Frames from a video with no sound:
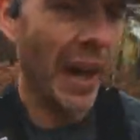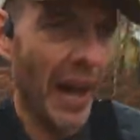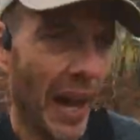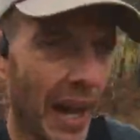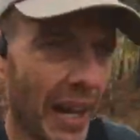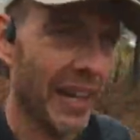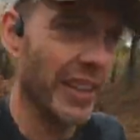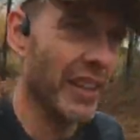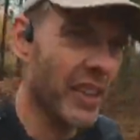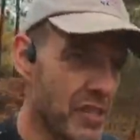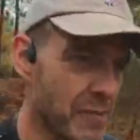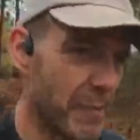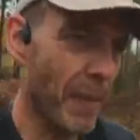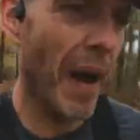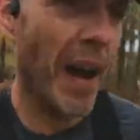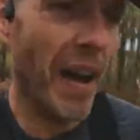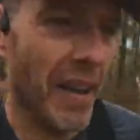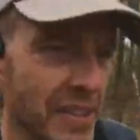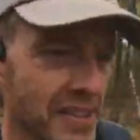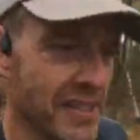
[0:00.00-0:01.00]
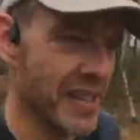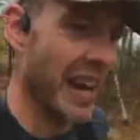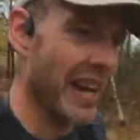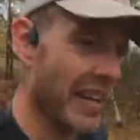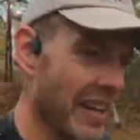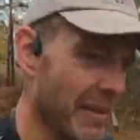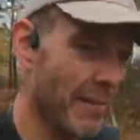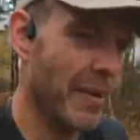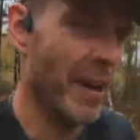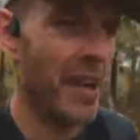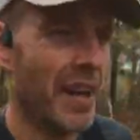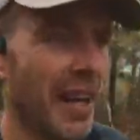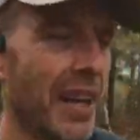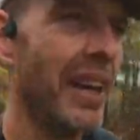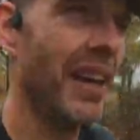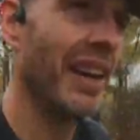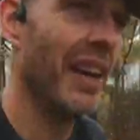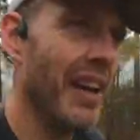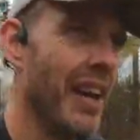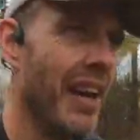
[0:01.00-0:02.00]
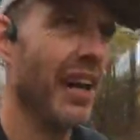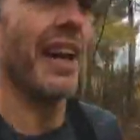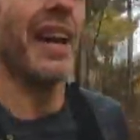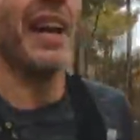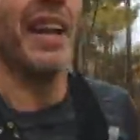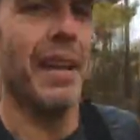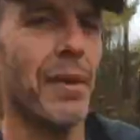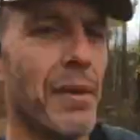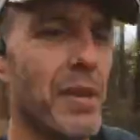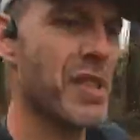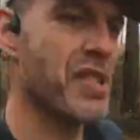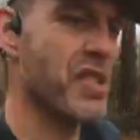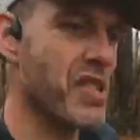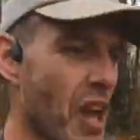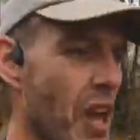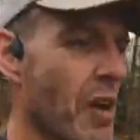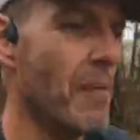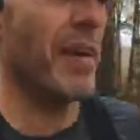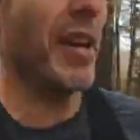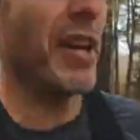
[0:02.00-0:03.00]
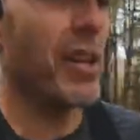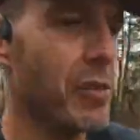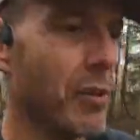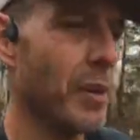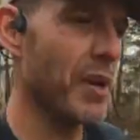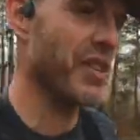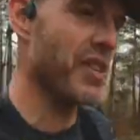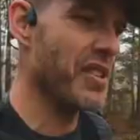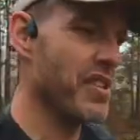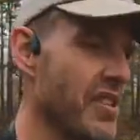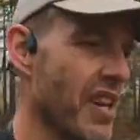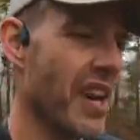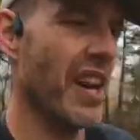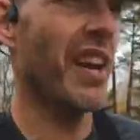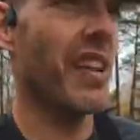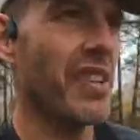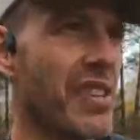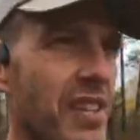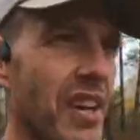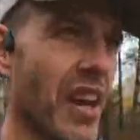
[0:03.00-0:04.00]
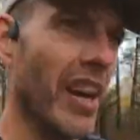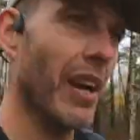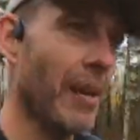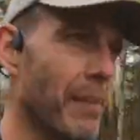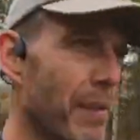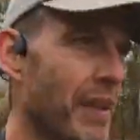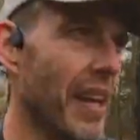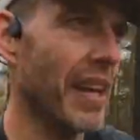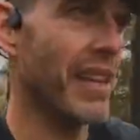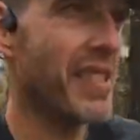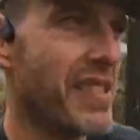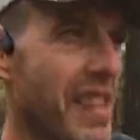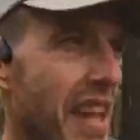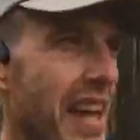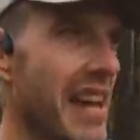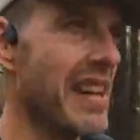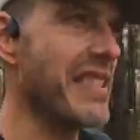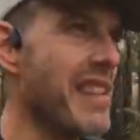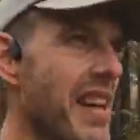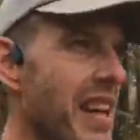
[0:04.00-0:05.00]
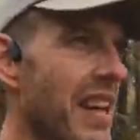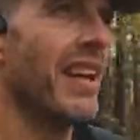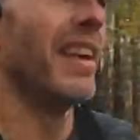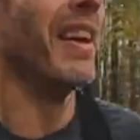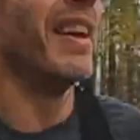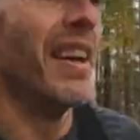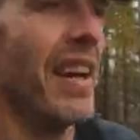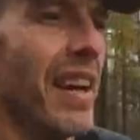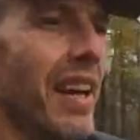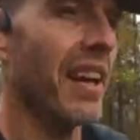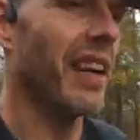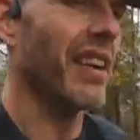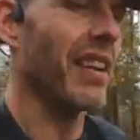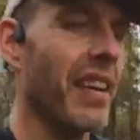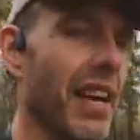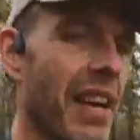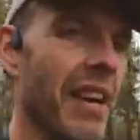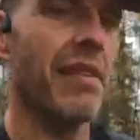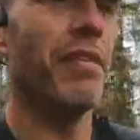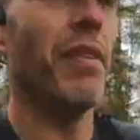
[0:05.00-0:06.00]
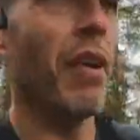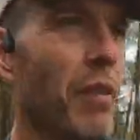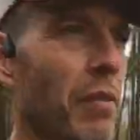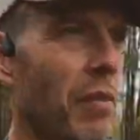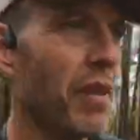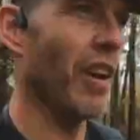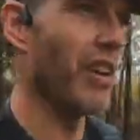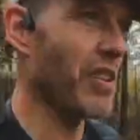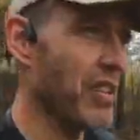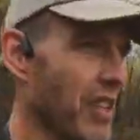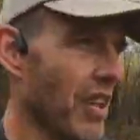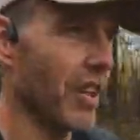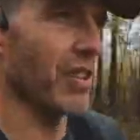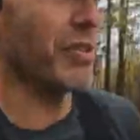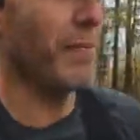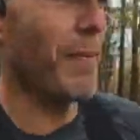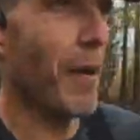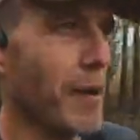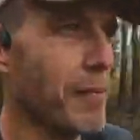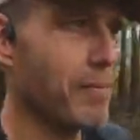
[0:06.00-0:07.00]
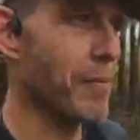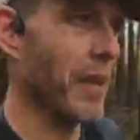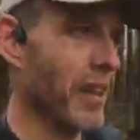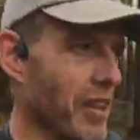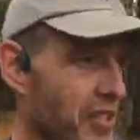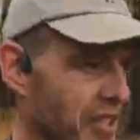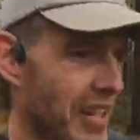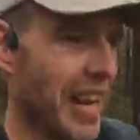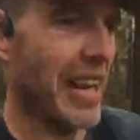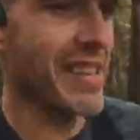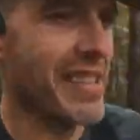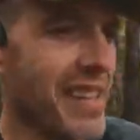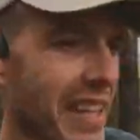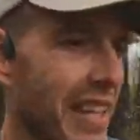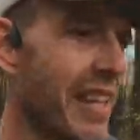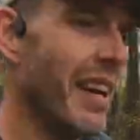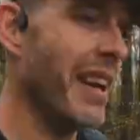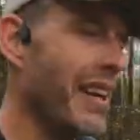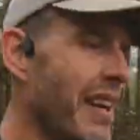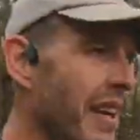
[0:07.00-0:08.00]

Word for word: and in the Spartan Stadium there were so many twists and turns going up and down the stairs that it involved lots and lots of post-production editing